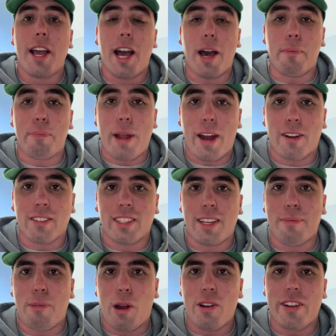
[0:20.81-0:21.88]
Apparently,
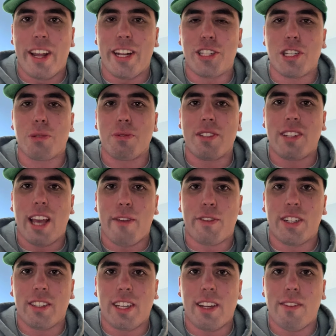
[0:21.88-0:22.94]
Martin Necas was
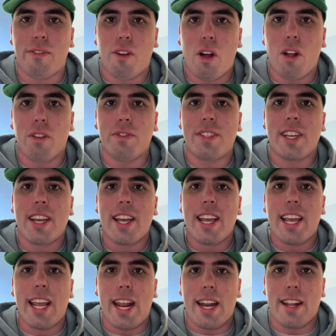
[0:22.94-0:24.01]
definitely involved
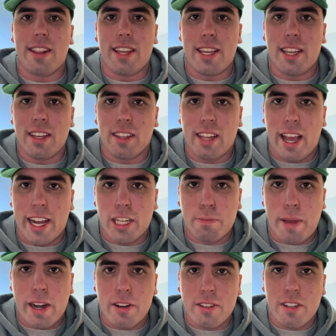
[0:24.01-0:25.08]
in the Elias
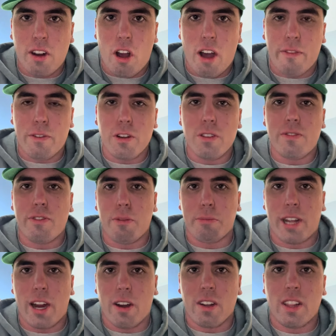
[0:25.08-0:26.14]
Pettersson offers from
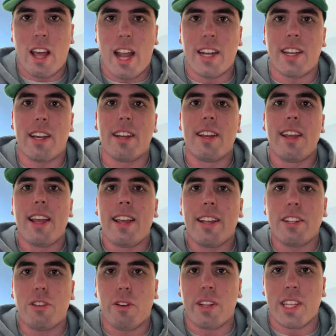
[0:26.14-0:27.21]
Carolina
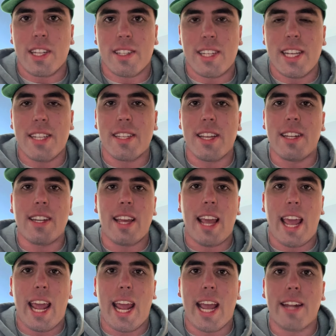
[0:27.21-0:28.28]
during the season
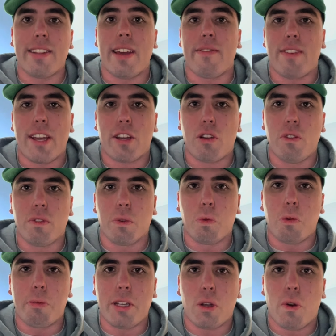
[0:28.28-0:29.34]
and that Vancouver
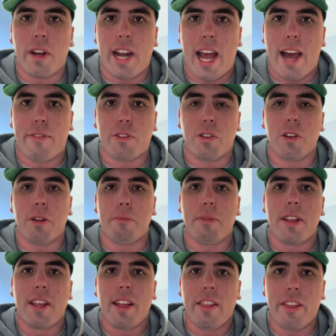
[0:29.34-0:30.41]
will be going after him
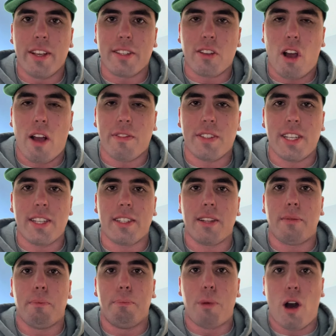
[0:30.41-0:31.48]
this
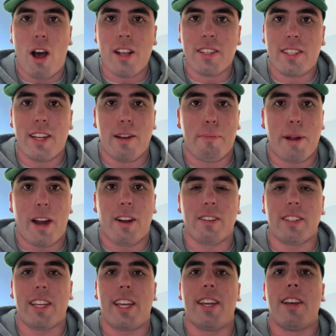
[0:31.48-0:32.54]
offseason. Boston
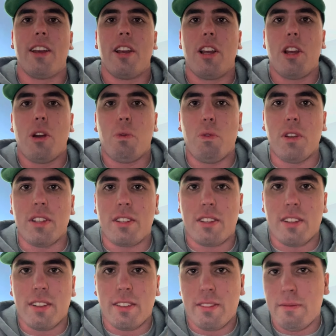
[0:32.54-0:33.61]
apparently
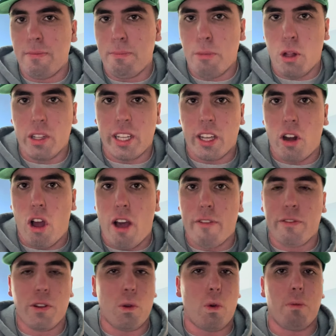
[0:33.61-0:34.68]
was mulling an
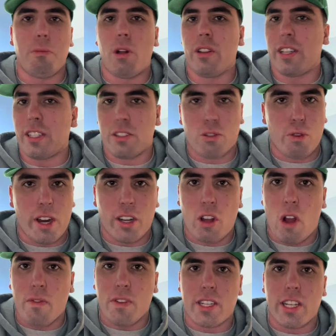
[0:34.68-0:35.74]
offer or mulling trade
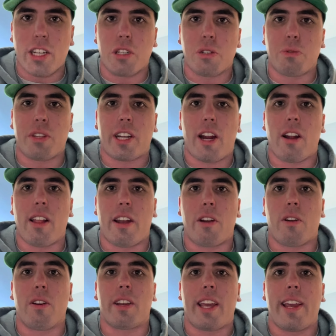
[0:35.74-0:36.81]
conversations with the Carolina
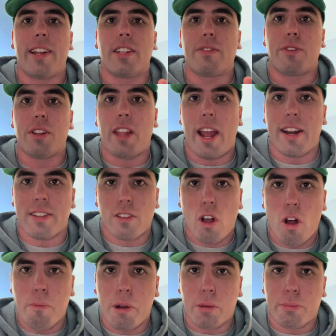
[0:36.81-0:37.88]
Hurricanes for Linus
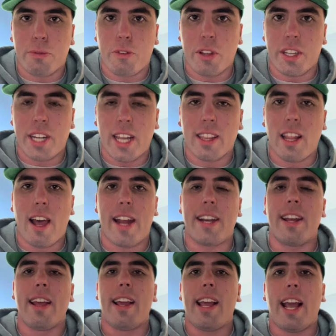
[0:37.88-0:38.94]
Ullmark before the deadline.
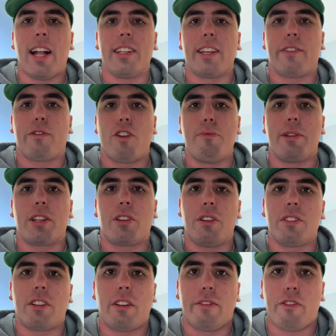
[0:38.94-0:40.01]
Elliotte Friedman couldn't
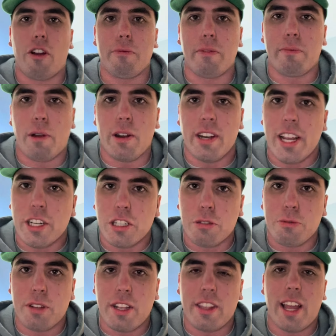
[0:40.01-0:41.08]
confirm if Martin Necas
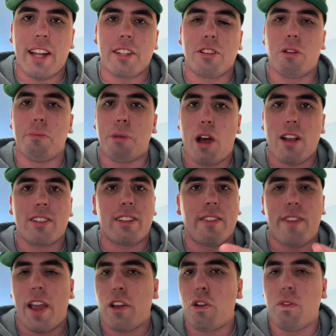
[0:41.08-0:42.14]
was in that. So Boston,
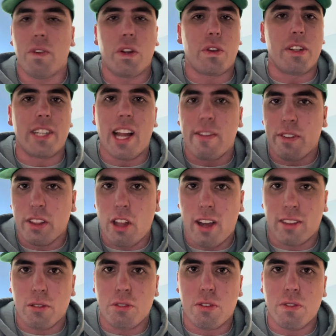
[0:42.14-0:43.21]
Vancouver, you could definitely lock
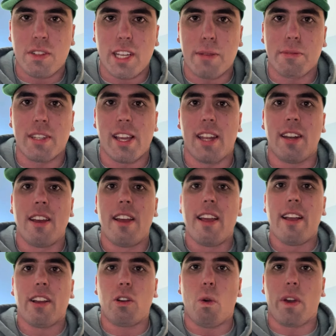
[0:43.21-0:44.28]
those two teams in
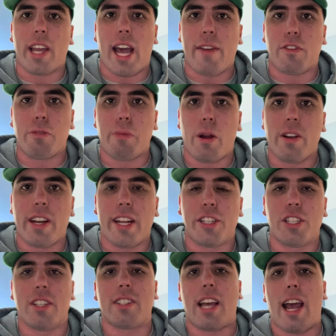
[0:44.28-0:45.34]
going after Martin
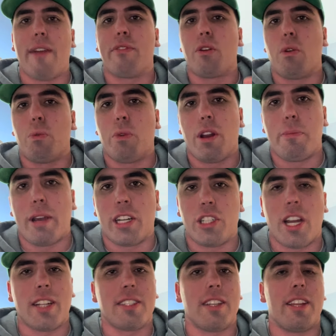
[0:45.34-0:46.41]
Necas. I've thrown Winnipeg
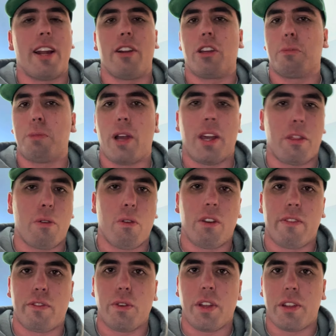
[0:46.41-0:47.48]
Jets in there. You could probably throw in a
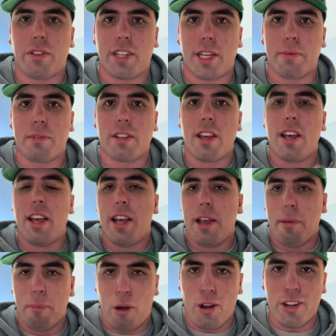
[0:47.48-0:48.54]
few other teams.
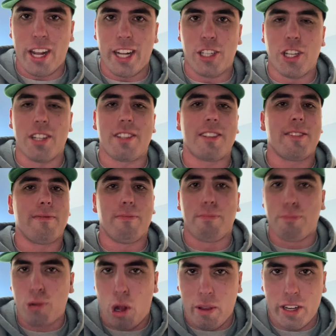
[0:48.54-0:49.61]
Martin Necas
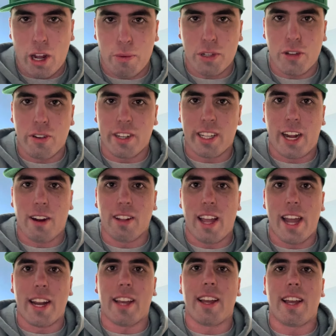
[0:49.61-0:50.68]
probably not returning to
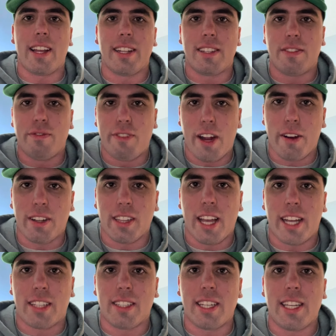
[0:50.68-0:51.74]
Carolina. It's very
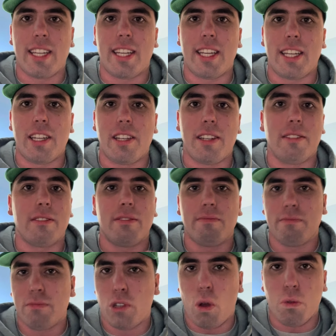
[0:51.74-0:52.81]
likely he
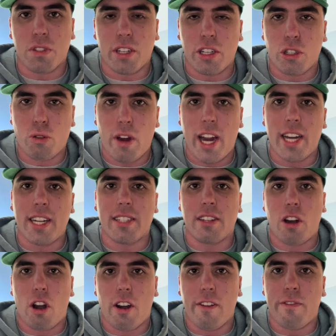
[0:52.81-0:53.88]
goes in a trade. He's an
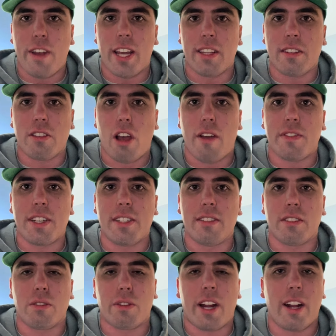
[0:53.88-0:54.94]
RFA this offseason,
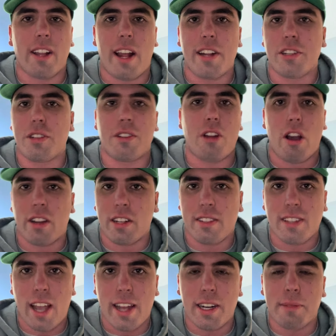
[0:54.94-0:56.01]
so Carolina's just not going to
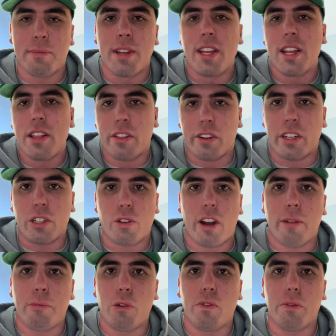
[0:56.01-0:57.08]
sign him. They're going to try to
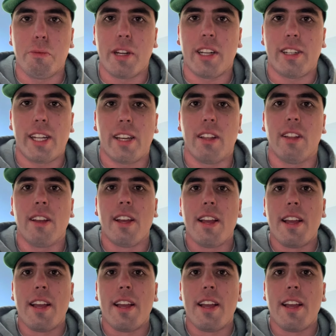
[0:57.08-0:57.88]
move him in a deal.